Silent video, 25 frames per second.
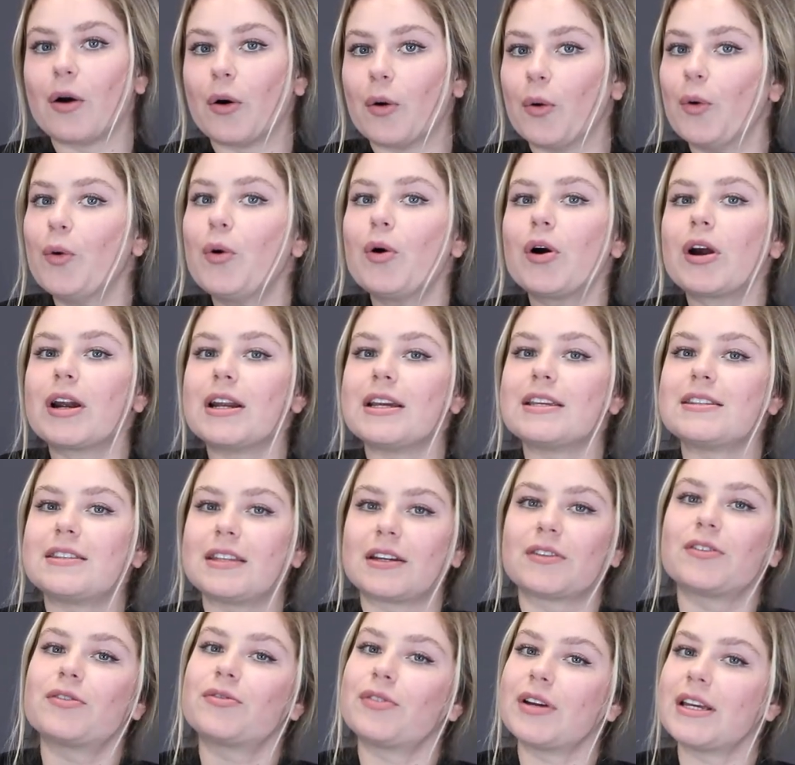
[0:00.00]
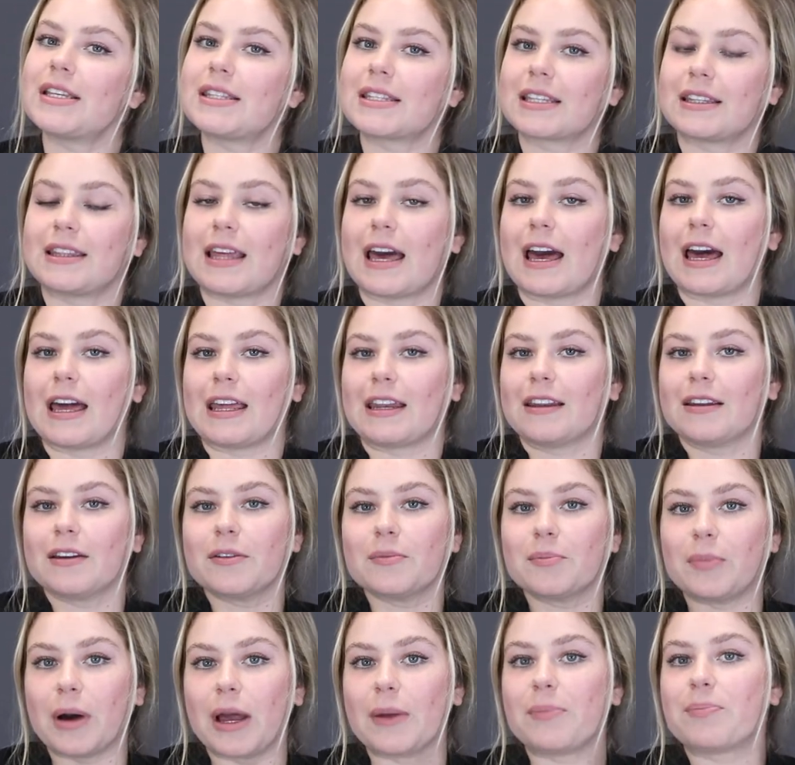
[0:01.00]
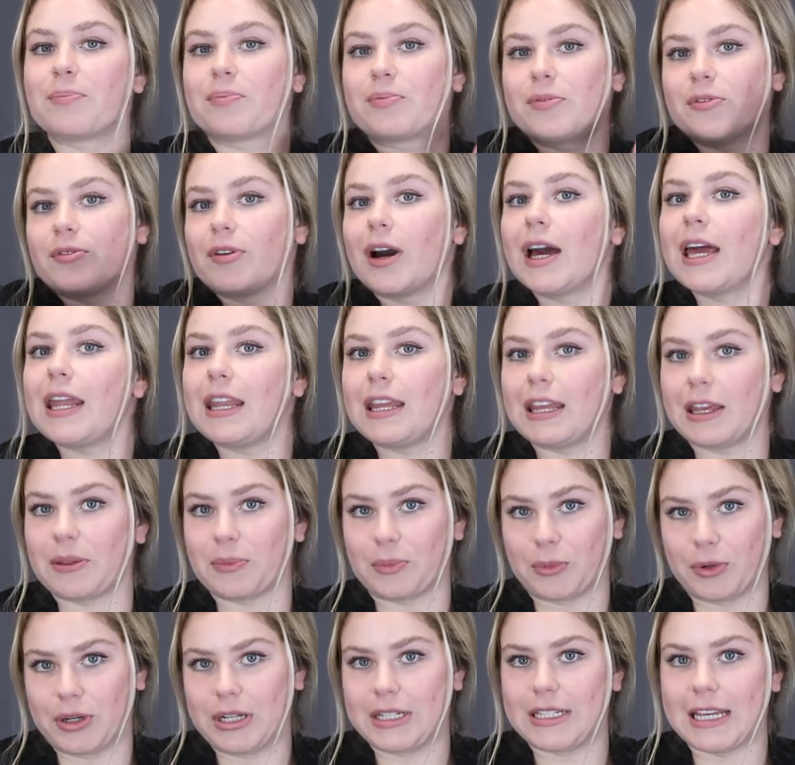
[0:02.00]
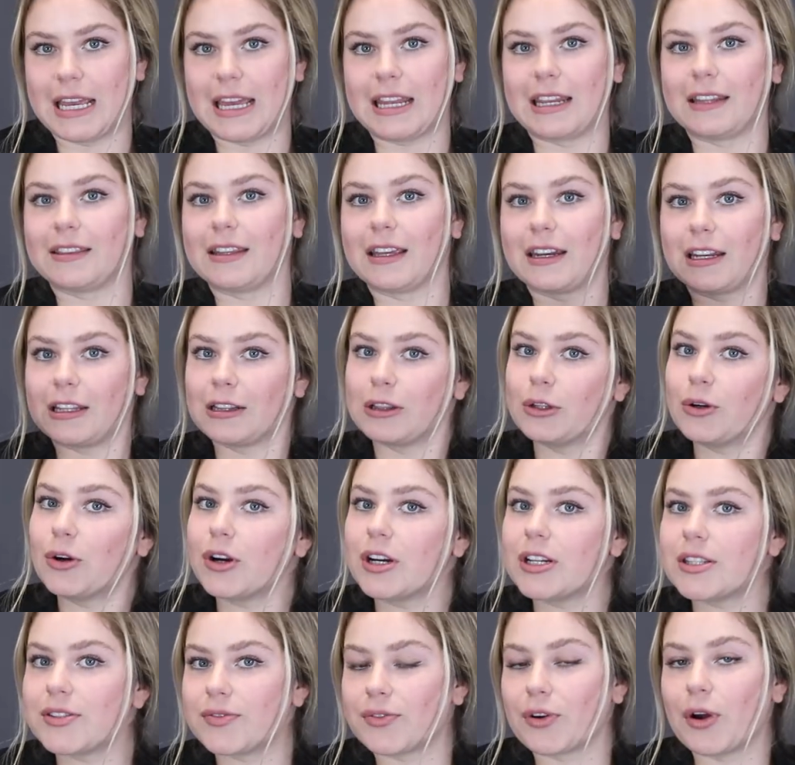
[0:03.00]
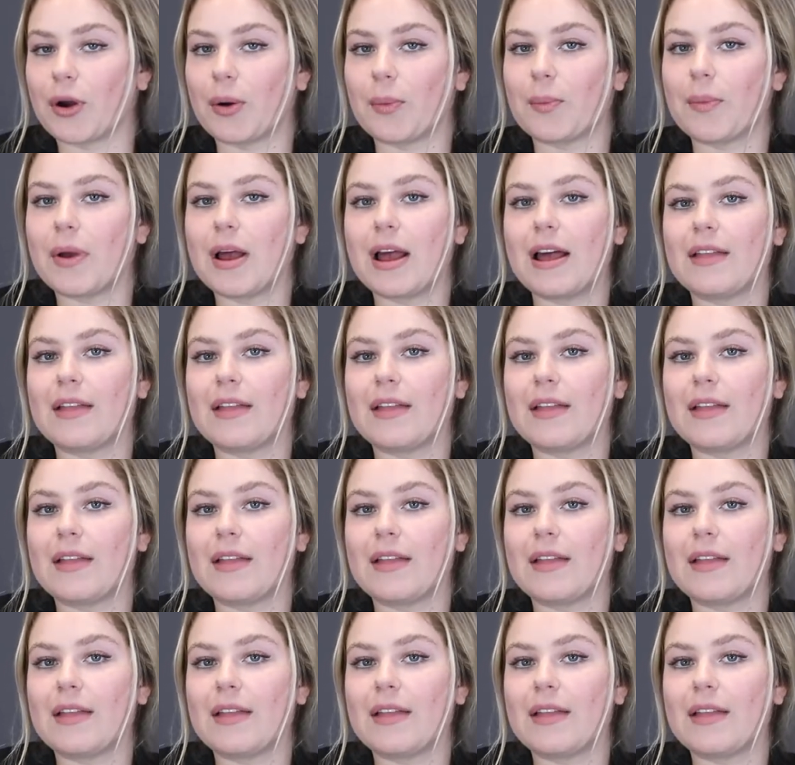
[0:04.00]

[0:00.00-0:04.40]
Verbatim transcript: Or is there a risk that, by providing it more data that it learns from,